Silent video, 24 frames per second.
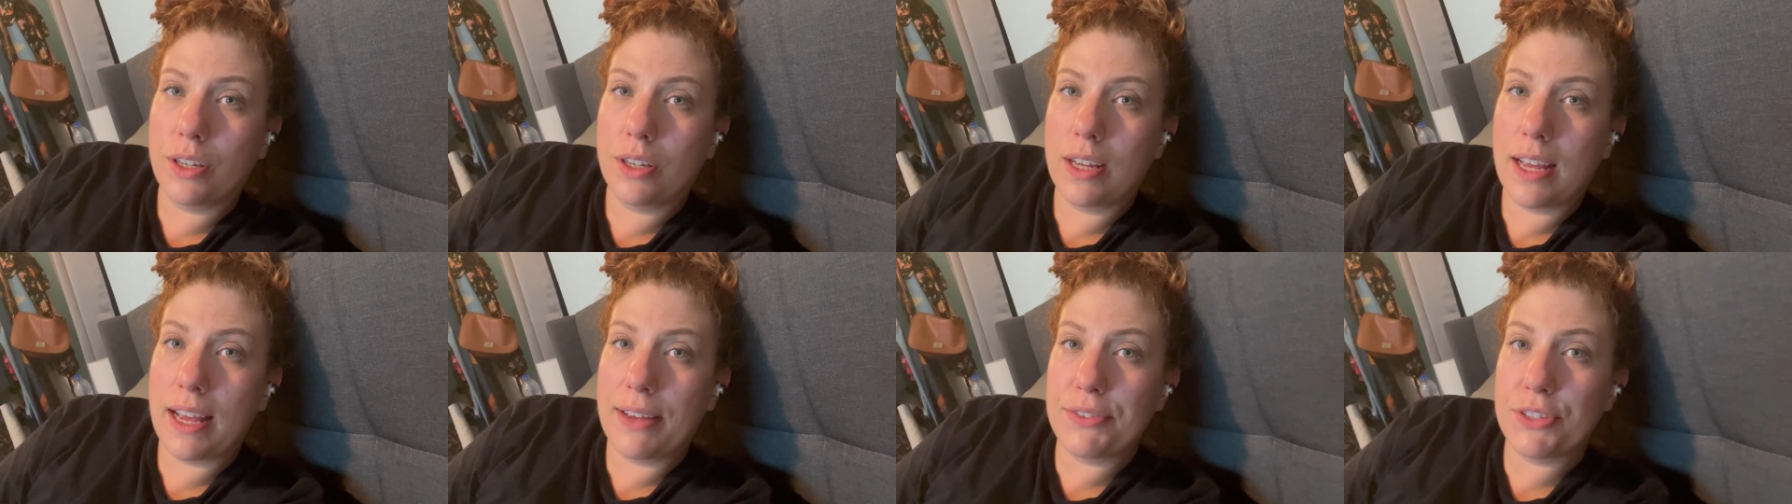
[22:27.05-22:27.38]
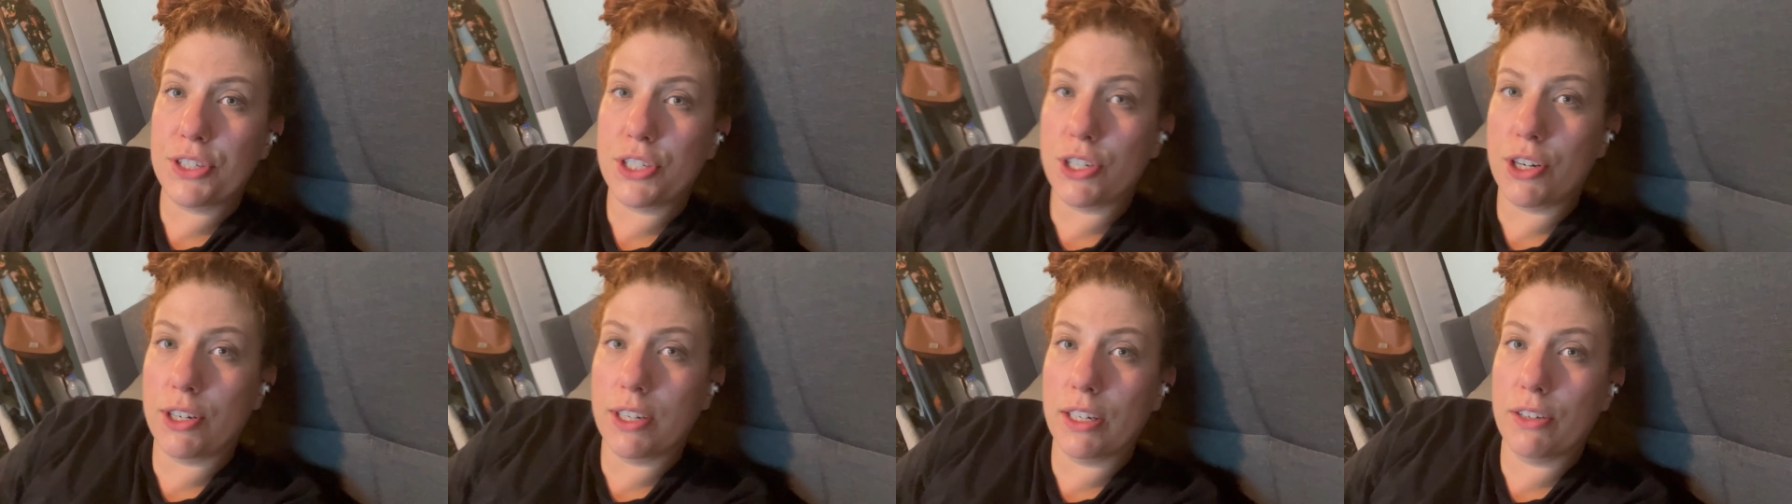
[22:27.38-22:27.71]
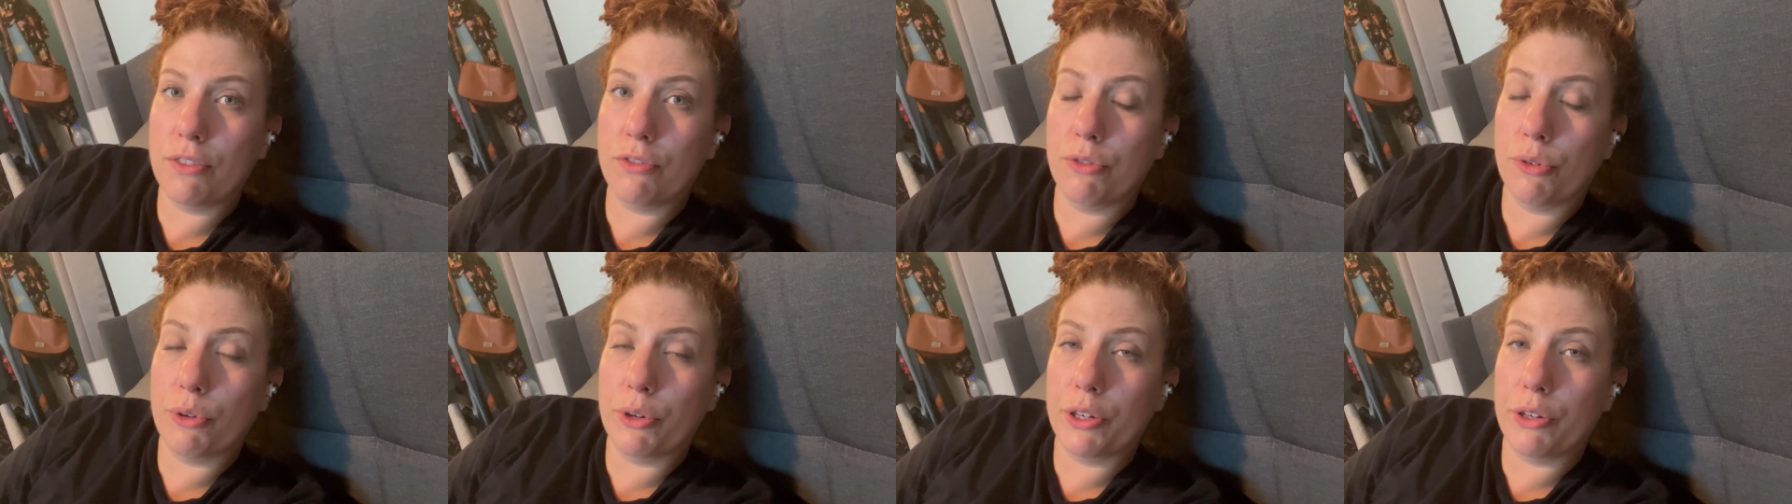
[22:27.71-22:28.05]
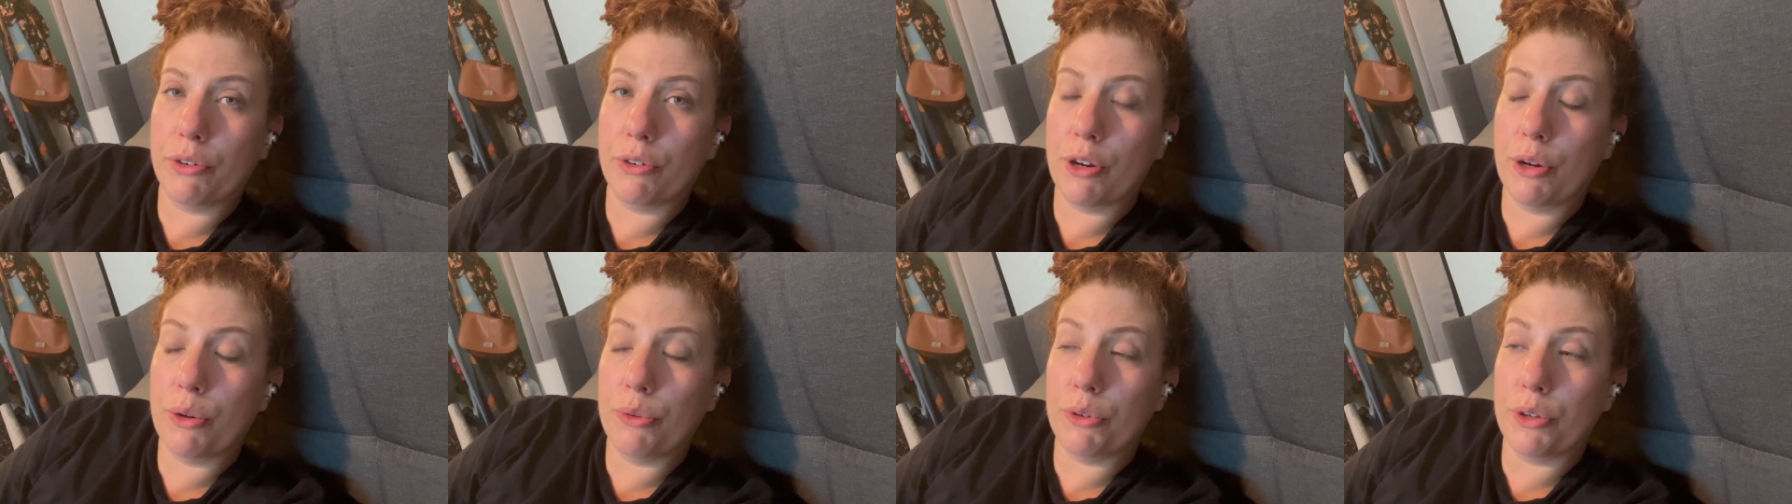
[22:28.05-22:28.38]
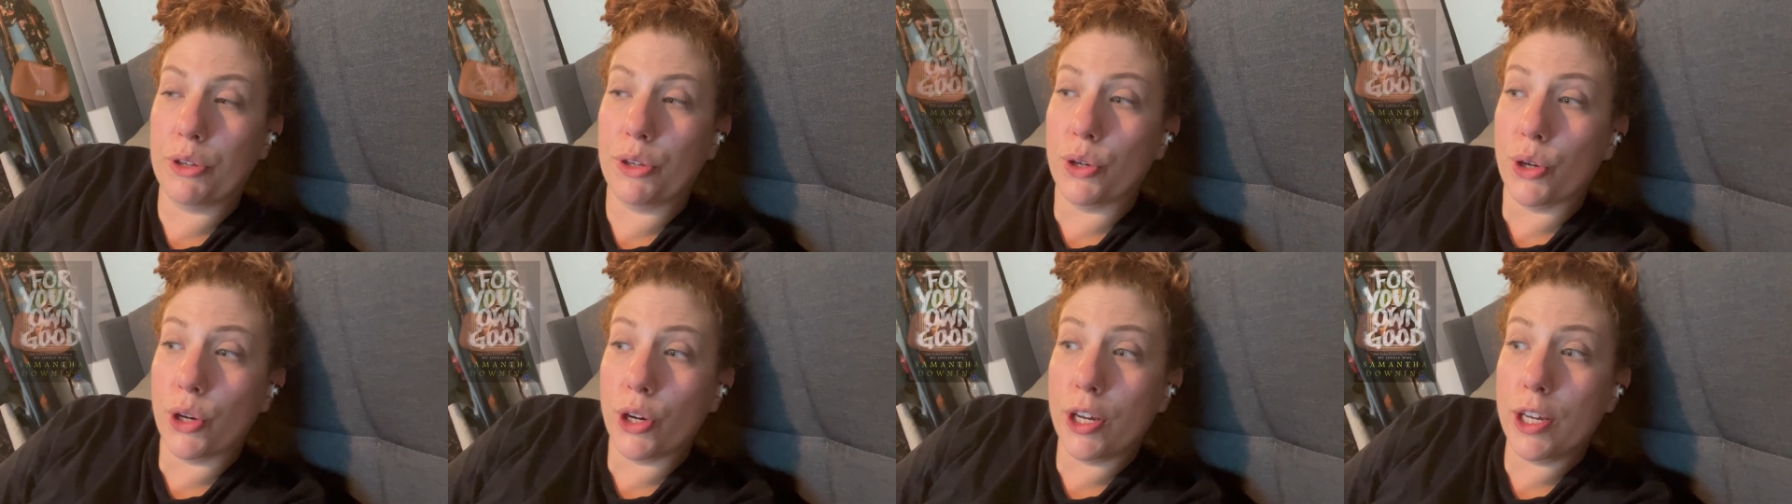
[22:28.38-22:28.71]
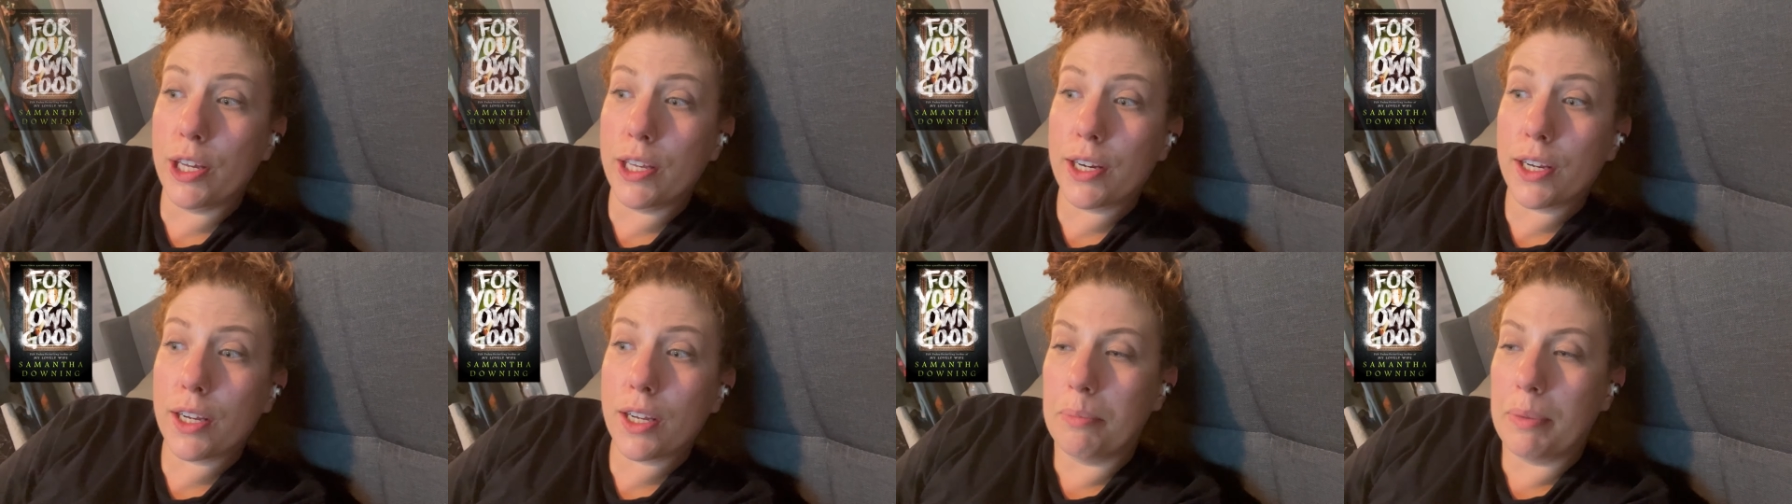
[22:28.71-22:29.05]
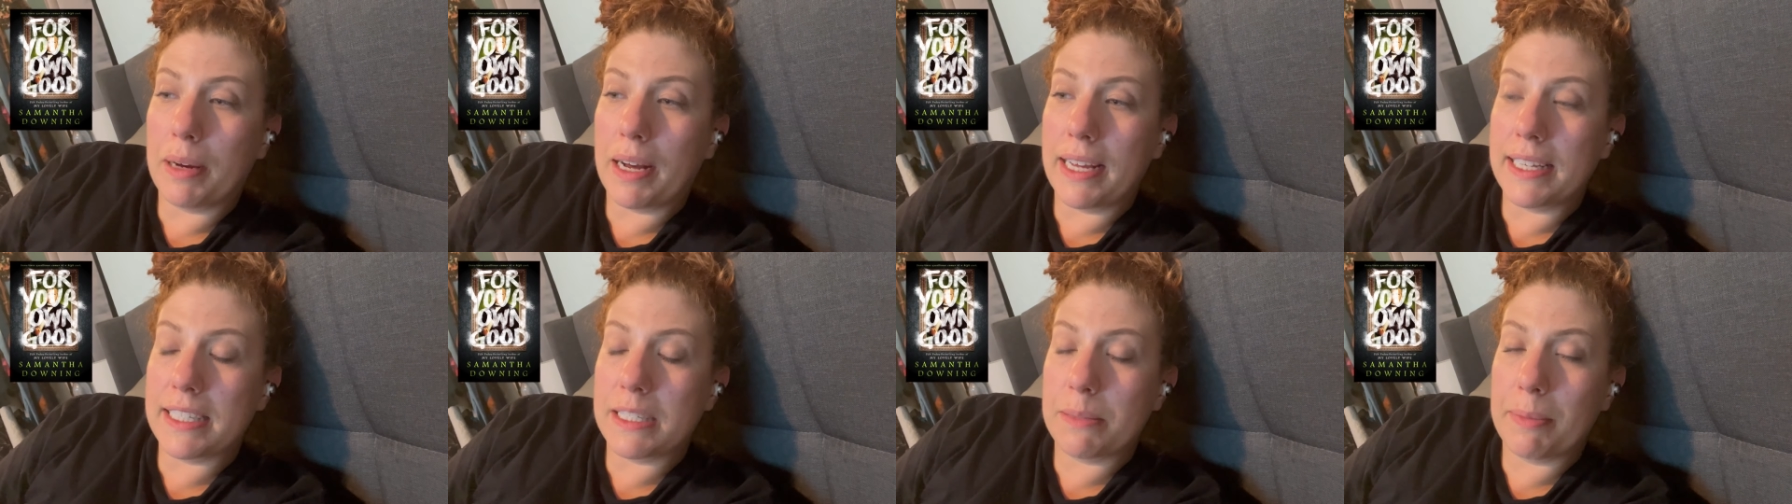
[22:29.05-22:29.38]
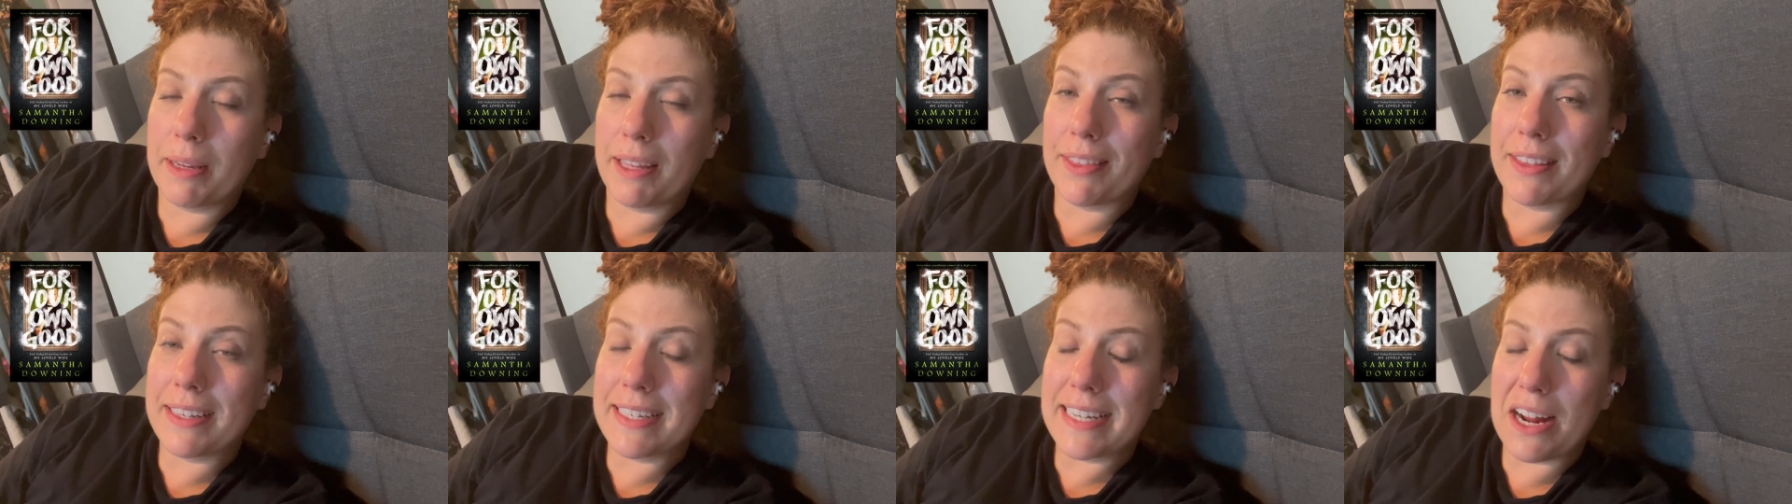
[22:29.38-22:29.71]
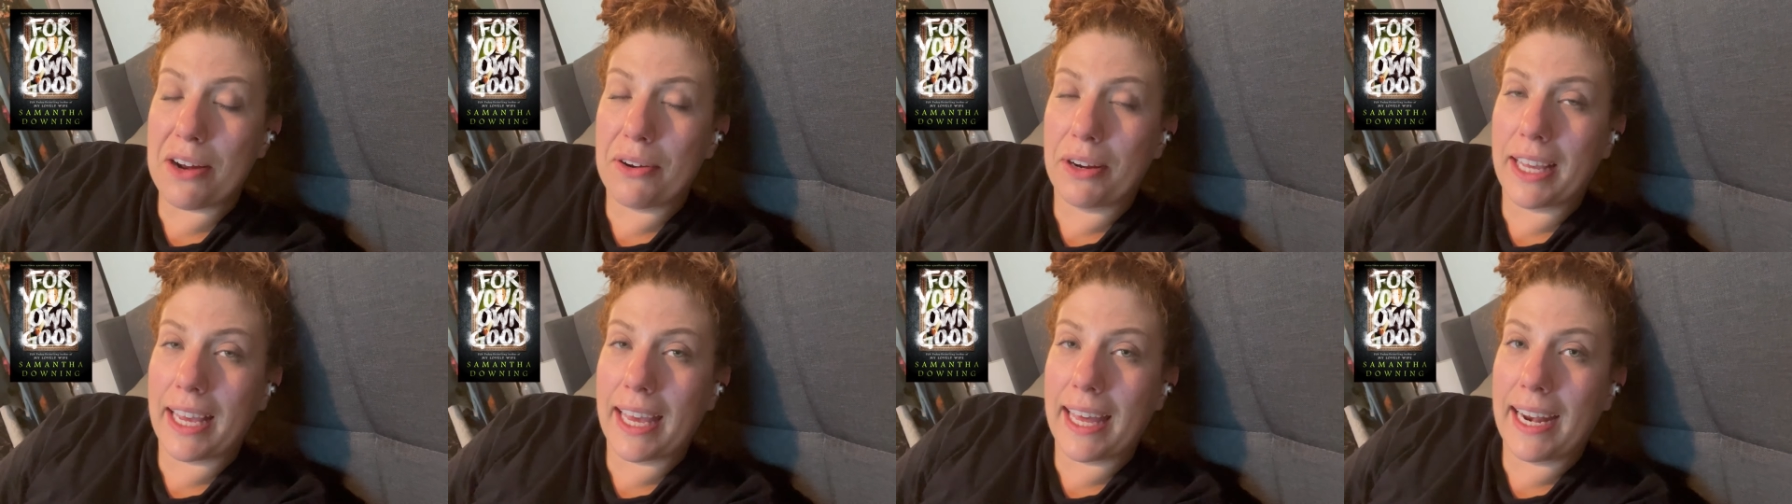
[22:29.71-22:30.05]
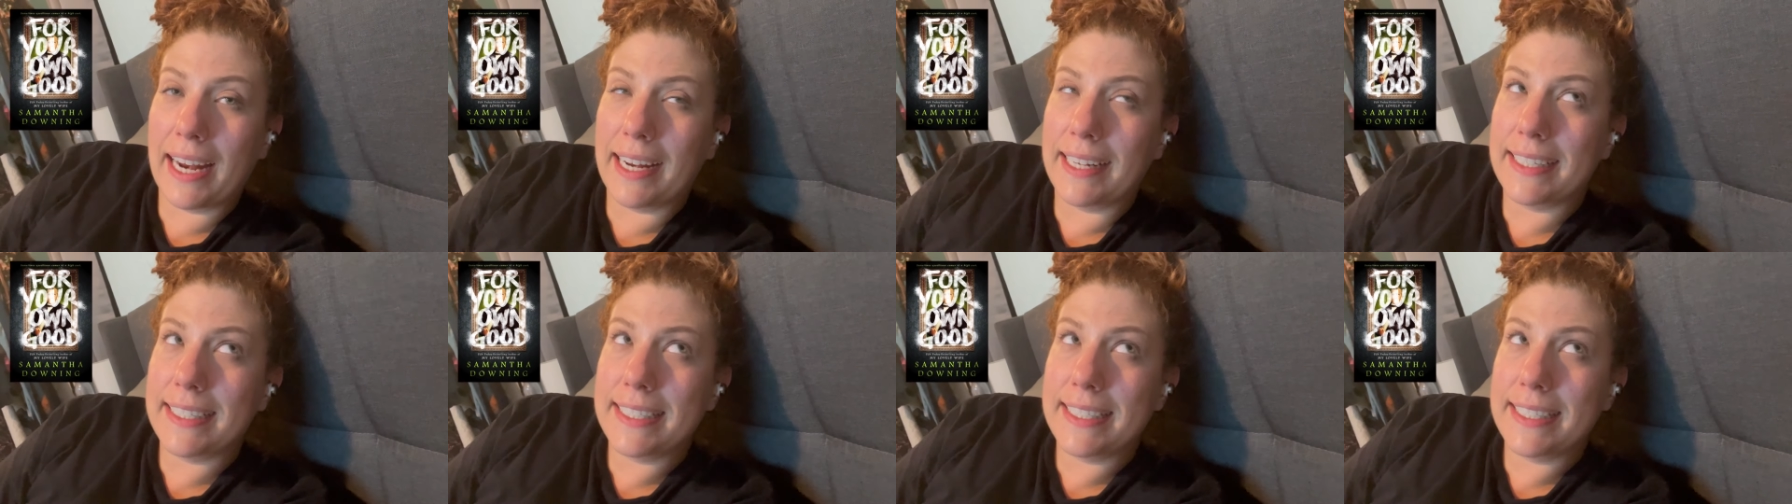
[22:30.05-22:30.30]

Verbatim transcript: have started For Your Own Good by Samantha Downing and I